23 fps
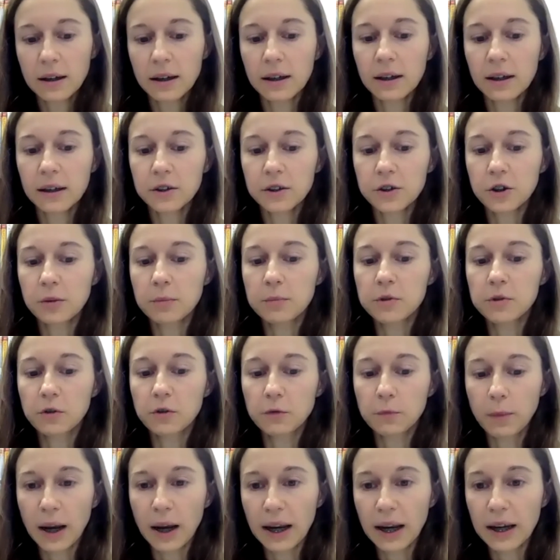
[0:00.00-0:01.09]
in terms of
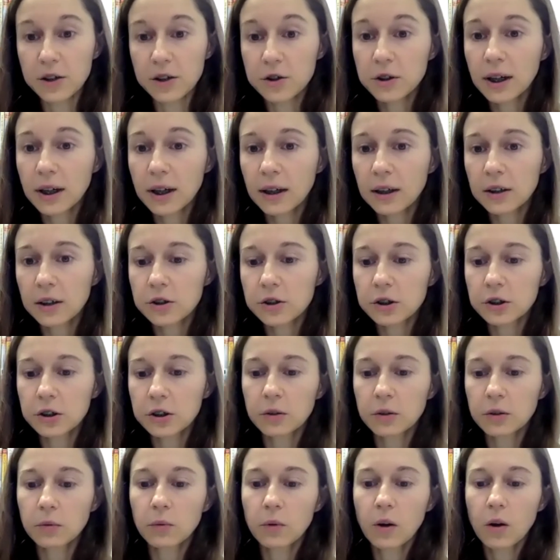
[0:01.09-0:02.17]
my
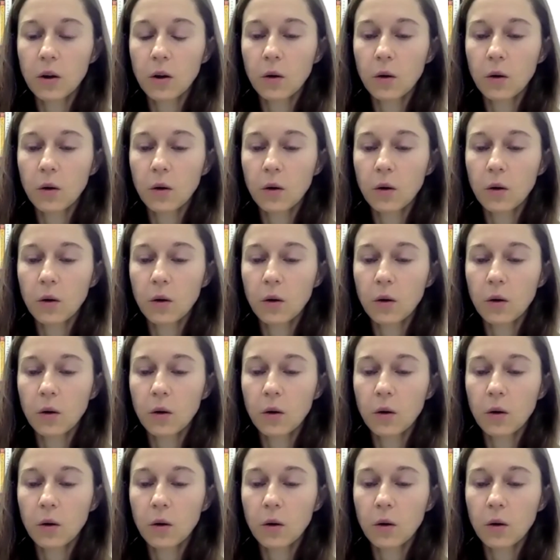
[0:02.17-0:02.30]
education,